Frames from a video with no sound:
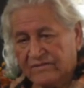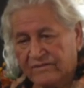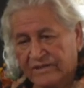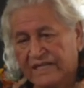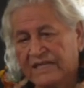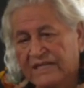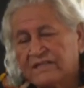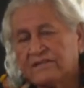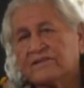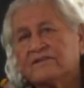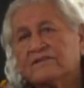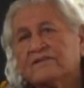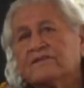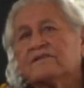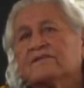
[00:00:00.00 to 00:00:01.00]
we need to
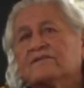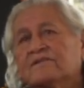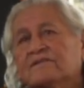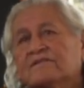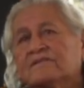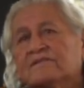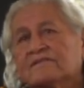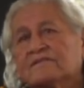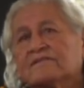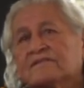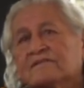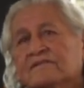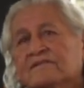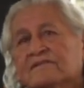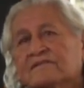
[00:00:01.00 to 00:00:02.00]
know.
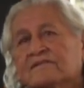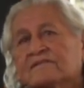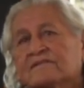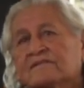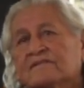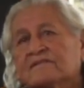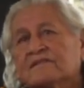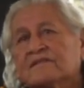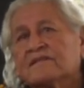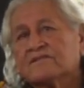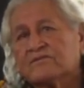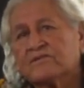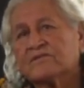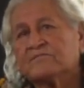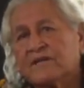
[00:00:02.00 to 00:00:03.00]

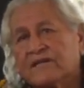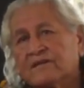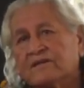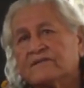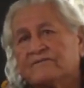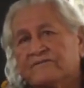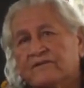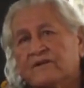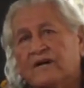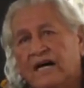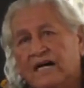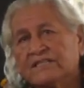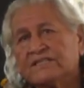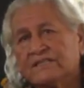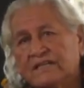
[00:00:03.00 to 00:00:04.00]
It would be good for
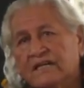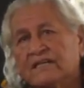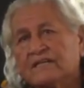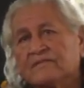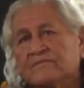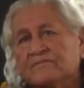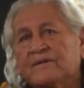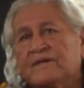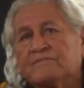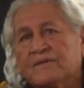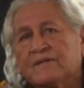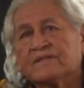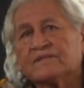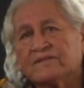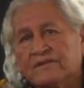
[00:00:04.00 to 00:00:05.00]
us young
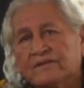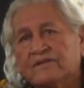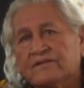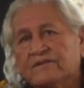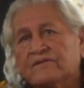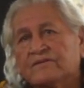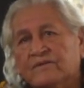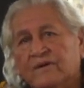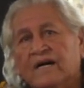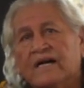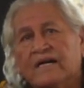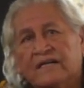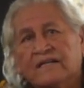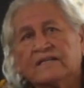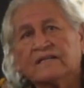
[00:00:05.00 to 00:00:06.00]
people to know
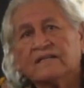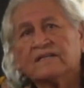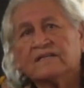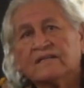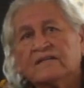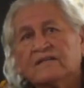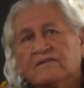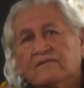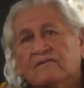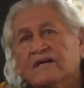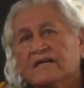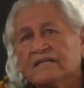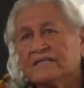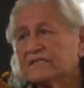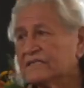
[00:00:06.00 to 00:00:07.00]
why.
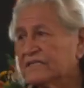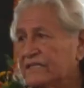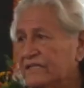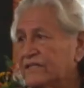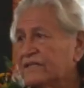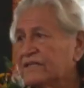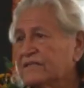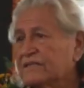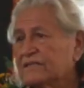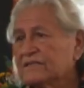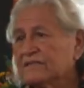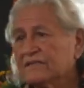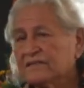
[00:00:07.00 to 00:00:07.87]
Why is there?